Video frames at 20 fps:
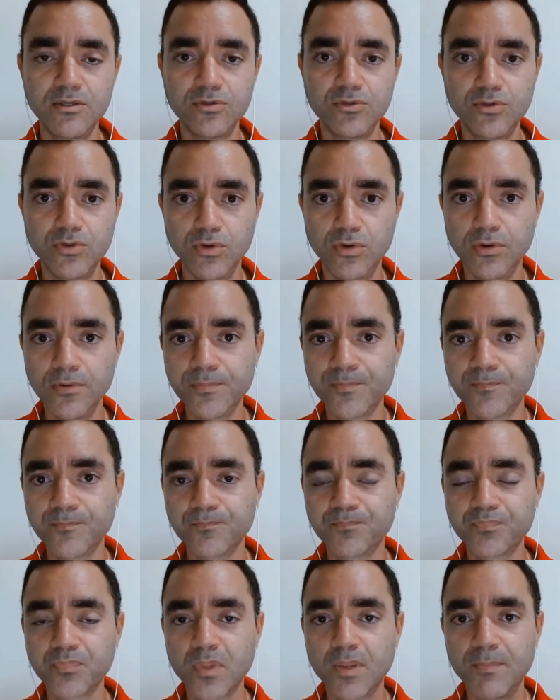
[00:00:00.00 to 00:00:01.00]
So
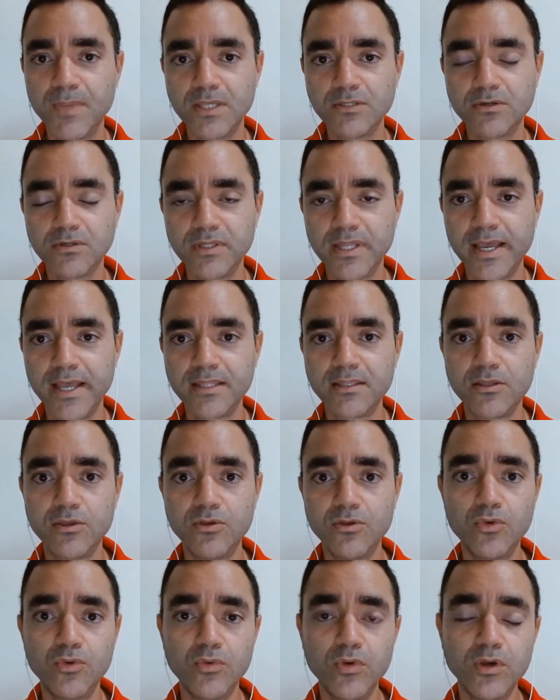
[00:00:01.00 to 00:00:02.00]
based on that,
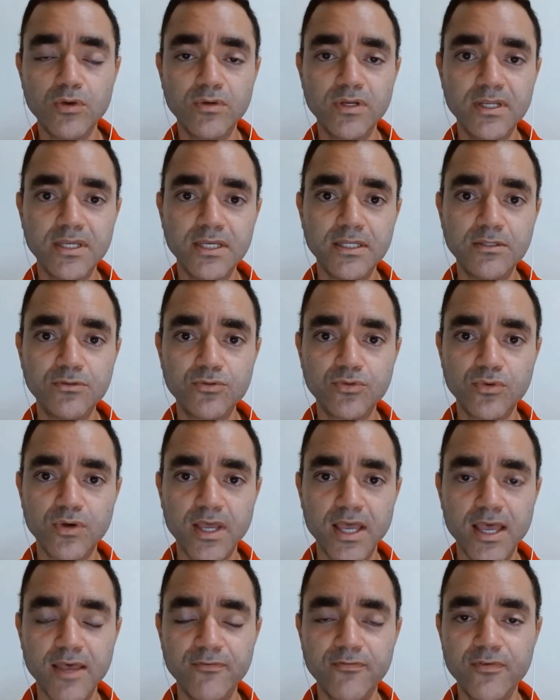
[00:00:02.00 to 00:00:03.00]
you will need to
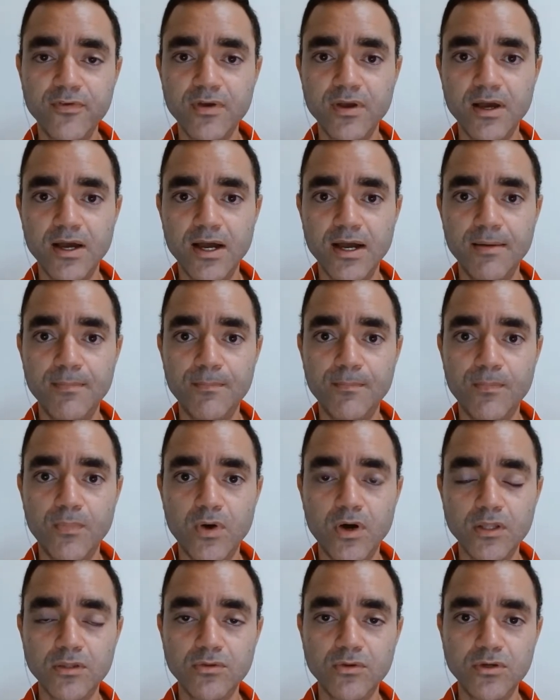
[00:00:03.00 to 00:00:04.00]
have a
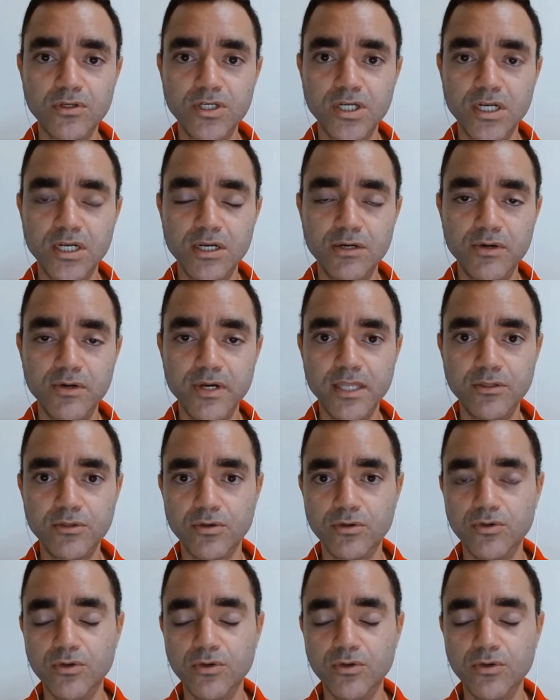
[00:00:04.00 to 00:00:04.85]
motor generator.